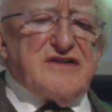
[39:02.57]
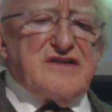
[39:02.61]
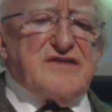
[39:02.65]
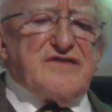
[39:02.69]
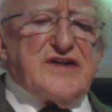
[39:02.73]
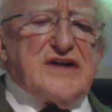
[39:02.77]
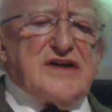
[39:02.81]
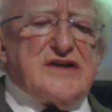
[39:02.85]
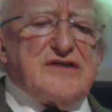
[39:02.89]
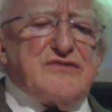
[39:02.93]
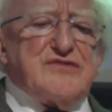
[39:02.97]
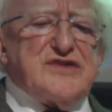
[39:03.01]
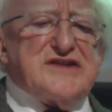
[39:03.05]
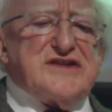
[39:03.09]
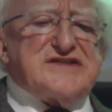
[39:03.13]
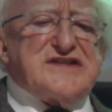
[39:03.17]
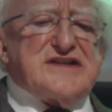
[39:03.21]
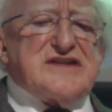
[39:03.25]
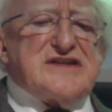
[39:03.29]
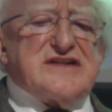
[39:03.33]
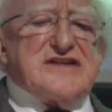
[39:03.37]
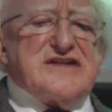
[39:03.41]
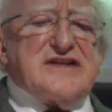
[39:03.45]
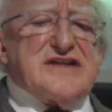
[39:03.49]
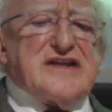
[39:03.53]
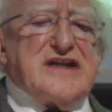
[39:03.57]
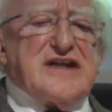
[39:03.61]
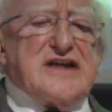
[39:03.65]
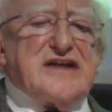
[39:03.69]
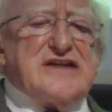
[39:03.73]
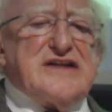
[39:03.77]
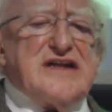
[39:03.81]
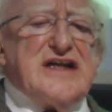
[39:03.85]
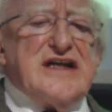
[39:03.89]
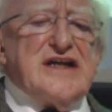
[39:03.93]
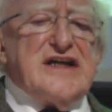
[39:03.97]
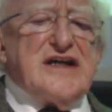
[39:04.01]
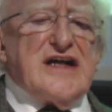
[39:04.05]
very recently again,
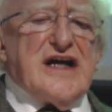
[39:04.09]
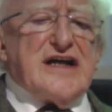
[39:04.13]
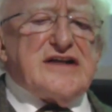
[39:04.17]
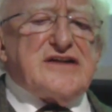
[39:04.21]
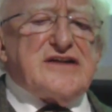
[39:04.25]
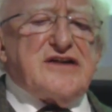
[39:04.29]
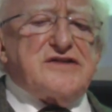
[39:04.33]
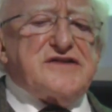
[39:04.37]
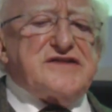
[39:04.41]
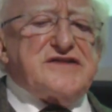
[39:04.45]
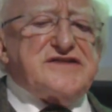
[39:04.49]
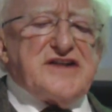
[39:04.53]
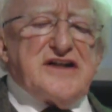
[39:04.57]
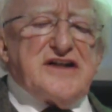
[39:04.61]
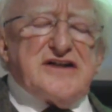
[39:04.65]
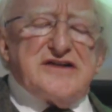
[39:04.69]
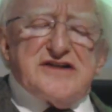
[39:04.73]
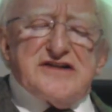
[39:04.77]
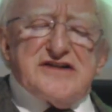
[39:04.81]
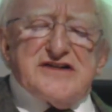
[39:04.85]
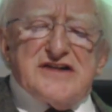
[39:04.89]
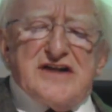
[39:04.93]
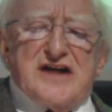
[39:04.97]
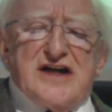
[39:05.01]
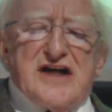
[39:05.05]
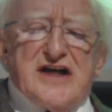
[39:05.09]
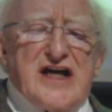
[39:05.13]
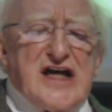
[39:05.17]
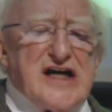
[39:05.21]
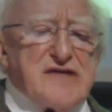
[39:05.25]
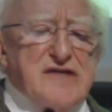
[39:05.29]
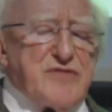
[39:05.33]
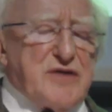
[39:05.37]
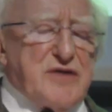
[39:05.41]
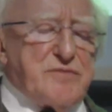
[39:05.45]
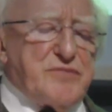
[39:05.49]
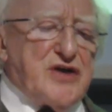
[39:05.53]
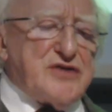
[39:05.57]
and concerned as I
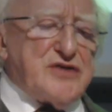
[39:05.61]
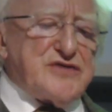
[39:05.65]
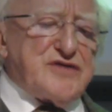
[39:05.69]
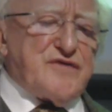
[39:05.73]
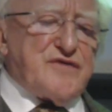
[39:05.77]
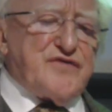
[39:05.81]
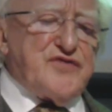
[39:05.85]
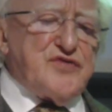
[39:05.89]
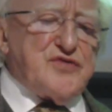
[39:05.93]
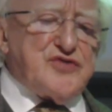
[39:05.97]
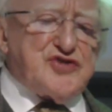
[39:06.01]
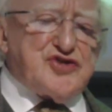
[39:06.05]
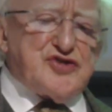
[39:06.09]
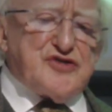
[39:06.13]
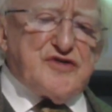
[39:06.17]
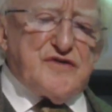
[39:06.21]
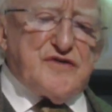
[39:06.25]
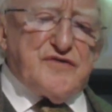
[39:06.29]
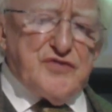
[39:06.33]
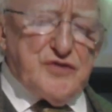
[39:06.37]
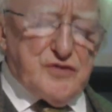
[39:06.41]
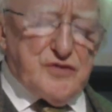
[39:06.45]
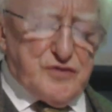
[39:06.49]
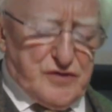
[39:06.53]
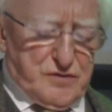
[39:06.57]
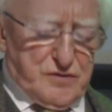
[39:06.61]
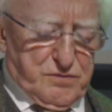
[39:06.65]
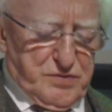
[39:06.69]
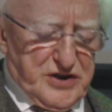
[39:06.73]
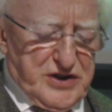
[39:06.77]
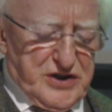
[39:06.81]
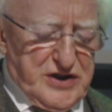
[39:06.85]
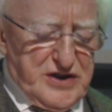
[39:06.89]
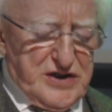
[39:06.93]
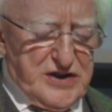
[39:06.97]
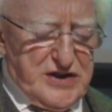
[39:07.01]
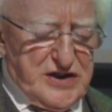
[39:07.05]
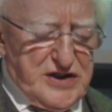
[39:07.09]
am about the future of Europe,
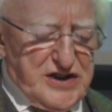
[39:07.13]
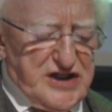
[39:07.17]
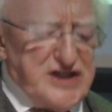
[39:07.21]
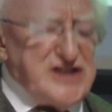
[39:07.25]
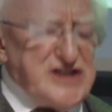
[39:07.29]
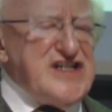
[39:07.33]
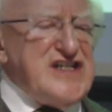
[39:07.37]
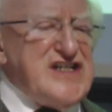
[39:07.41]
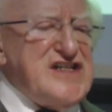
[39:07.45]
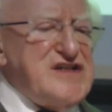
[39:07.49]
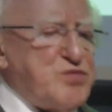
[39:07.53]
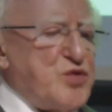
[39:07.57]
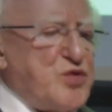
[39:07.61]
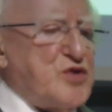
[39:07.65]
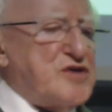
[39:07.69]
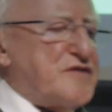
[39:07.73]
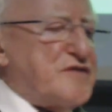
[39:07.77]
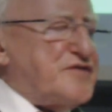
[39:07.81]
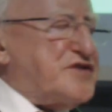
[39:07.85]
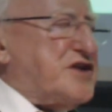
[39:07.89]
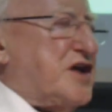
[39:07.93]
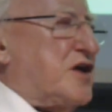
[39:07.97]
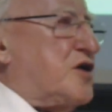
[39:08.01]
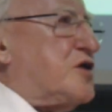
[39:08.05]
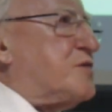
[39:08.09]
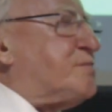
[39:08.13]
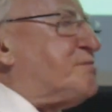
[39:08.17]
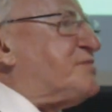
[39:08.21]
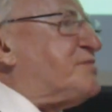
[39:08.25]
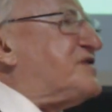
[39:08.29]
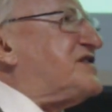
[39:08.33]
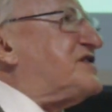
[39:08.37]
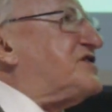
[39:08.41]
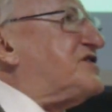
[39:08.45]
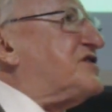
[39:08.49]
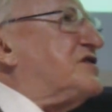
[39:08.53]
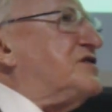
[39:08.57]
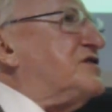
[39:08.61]
it is one of the
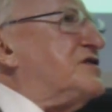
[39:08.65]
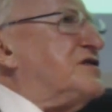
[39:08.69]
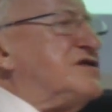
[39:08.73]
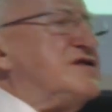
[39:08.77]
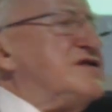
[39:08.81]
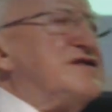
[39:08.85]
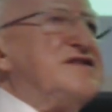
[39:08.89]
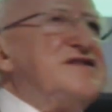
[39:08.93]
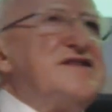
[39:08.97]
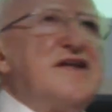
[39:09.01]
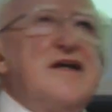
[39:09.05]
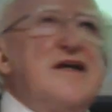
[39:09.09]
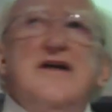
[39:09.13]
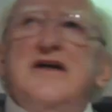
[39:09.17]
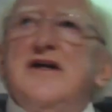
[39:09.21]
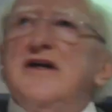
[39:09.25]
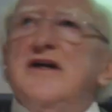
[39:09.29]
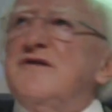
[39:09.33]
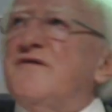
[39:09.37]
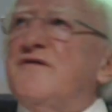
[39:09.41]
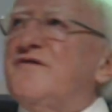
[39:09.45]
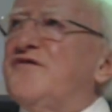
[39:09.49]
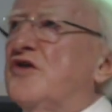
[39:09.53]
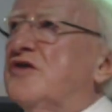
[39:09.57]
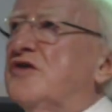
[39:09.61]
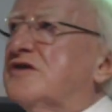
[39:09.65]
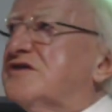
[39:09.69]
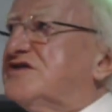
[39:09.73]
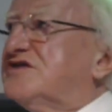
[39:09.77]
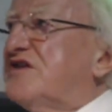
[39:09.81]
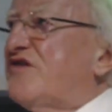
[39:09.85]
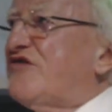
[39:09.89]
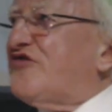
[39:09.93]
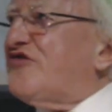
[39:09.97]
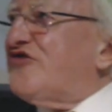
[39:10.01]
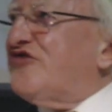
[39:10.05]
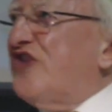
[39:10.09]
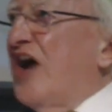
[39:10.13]
obstacles for
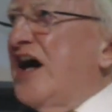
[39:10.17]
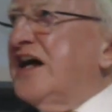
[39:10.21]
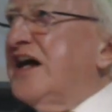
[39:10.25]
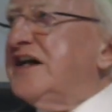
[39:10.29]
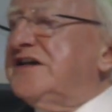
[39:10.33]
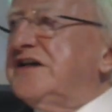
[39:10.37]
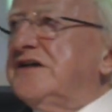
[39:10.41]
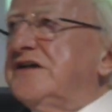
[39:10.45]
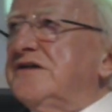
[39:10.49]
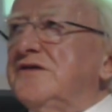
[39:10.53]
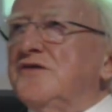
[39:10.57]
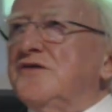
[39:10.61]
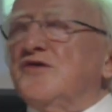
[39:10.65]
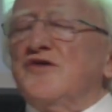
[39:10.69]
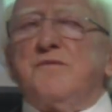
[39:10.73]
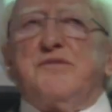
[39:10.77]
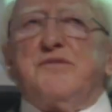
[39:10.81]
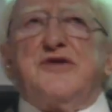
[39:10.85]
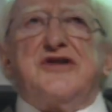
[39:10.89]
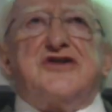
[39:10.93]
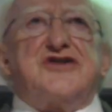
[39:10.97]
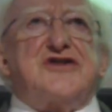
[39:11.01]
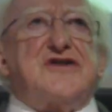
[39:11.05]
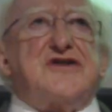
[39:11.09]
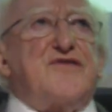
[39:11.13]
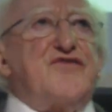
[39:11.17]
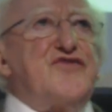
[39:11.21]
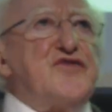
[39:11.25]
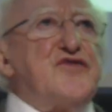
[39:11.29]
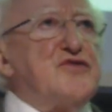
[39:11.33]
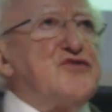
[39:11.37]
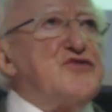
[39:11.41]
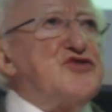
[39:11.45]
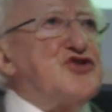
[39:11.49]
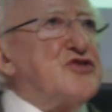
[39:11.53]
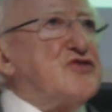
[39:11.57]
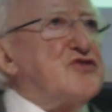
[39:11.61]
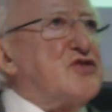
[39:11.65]
defining Europe into the
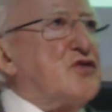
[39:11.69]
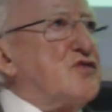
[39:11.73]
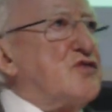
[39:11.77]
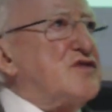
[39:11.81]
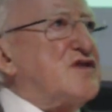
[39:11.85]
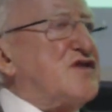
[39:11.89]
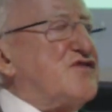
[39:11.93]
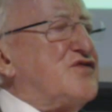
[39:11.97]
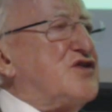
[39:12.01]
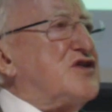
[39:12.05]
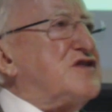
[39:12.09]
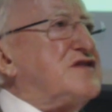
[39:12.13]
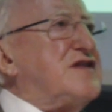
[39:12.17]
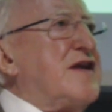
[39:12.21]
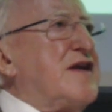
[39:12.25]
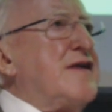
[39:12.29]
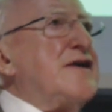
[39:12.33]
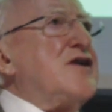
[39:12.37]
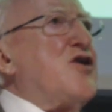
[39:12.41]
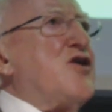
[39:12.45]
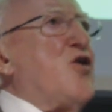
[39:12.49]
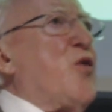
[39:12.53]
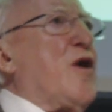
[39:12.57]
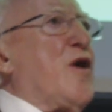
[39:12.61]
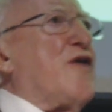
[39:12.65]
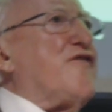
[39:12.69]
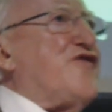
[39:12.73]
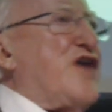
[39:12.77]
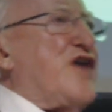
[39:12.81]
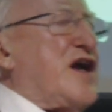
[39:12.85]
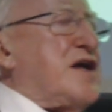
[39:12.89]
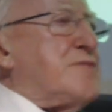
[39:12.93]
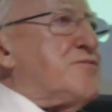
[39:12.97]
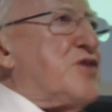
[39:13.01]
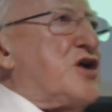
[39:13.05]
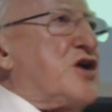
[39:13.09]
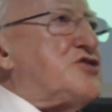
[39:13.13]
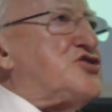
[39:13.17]
future, those of us who are very
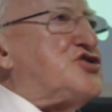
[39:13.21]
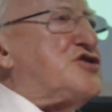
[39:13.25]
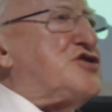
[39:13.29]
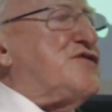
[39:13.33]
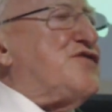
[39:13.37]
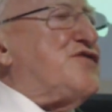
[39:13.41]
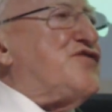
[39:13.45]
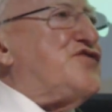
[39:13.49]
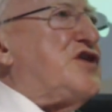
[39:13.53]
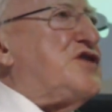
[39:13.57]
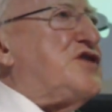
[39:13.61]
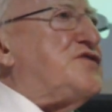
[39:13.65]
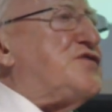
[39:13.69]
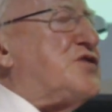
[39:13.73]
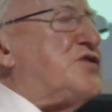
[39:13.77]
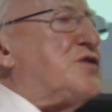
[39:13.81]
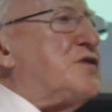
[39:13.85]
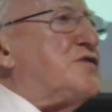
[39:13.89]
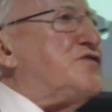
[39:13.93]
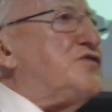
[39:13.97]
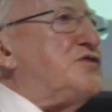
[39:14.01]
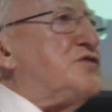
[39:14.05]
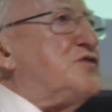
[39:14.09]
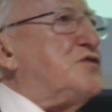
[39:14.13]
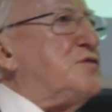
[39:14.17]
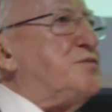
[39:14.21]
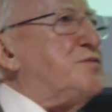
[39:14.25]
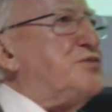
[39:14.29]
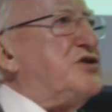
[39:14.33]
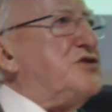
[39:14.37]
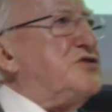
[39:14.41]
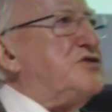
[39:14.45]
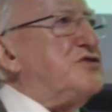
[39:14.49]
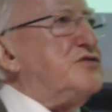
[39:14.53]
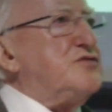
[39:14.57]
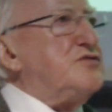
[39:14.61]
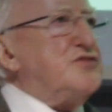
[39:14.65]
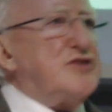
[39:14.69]
much in favour of the European
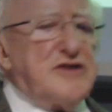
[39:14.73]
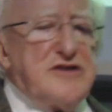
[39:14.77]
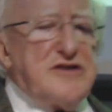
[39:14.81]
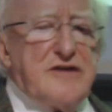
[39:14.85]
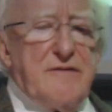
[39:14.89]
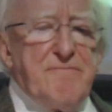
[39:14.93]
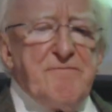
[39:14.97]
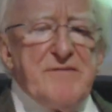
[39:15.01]
Union,